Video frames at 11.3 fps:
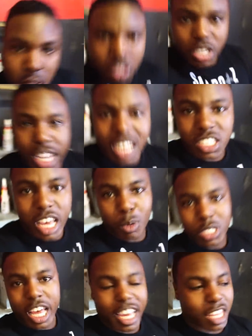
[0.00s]
So guys, that
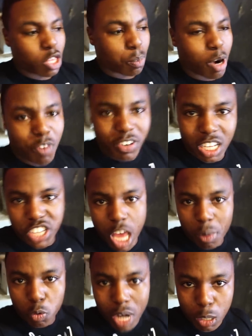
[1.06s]
was like the perfect
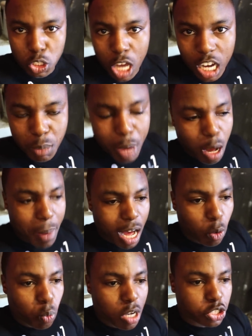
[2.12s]
example of what I was talking about,
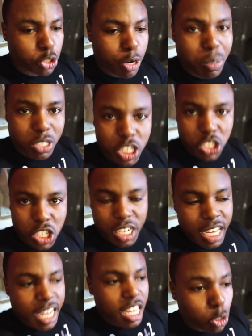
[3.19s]
about once you're in position,
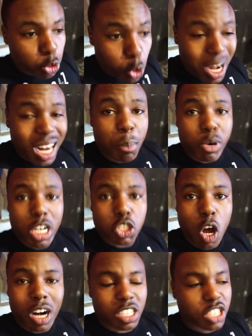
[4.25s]
you still gotta brace
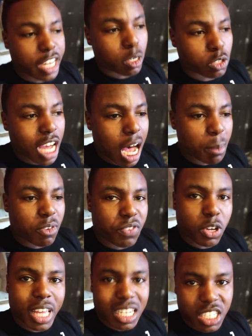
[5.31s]
hard and take your time to
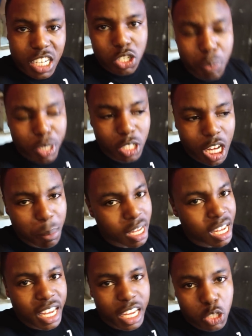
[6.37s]
feel that tension build up.
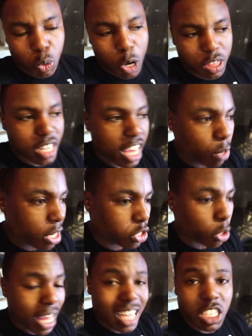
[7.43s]
It's worth it. Anyway,
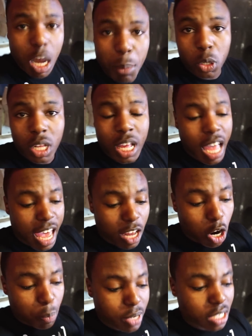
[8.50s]
so that double, at
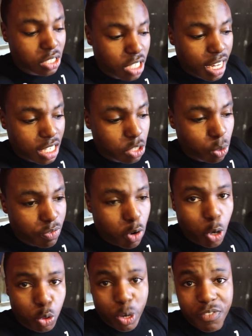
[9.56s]
RPE 6 with
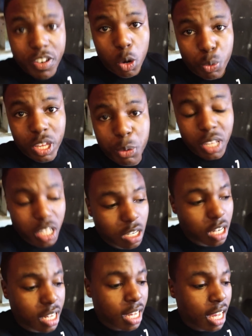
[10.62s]
403 felt really, really
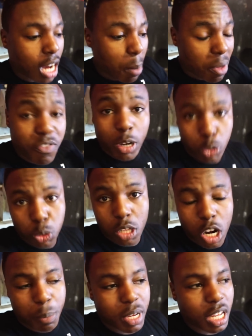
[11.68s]
good. Um, it felt true to the
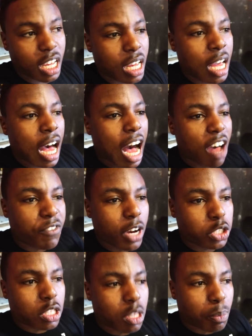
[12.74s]
RPE. I
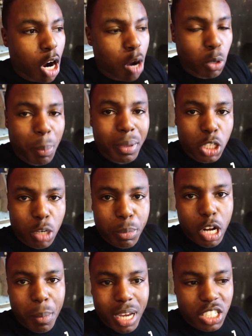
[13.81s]
felt the bar roll up a little
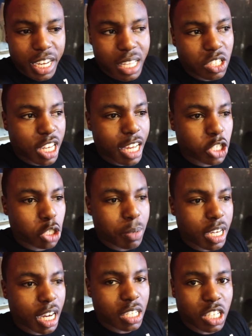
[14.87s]
bit on my second set just
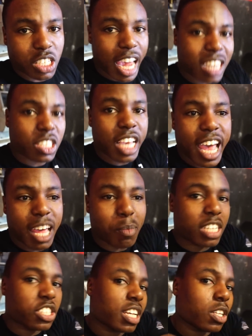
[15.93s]
because since I actually had
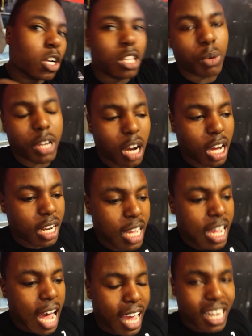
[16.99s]
my singlet all the way on,
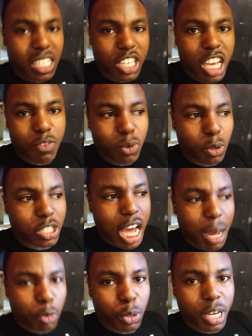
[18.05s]
I didn't take full
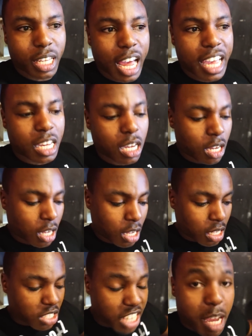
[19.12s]
time to really like
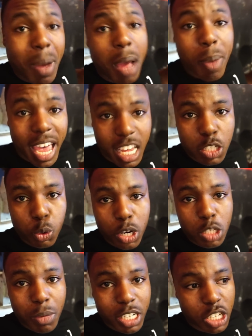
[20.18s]
dig my back into it
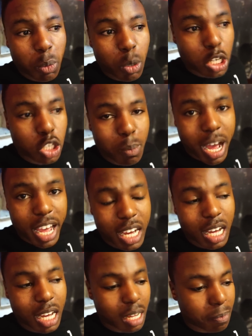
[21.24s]
as much as I was on my
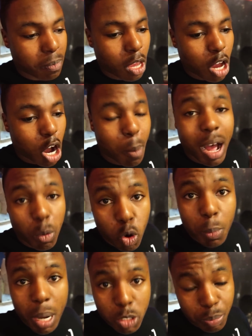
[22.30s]
uh, on my
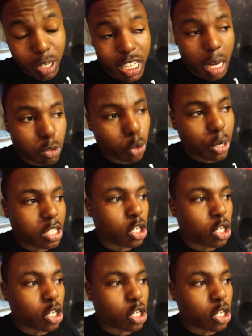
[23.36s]
warm-ups building up to it.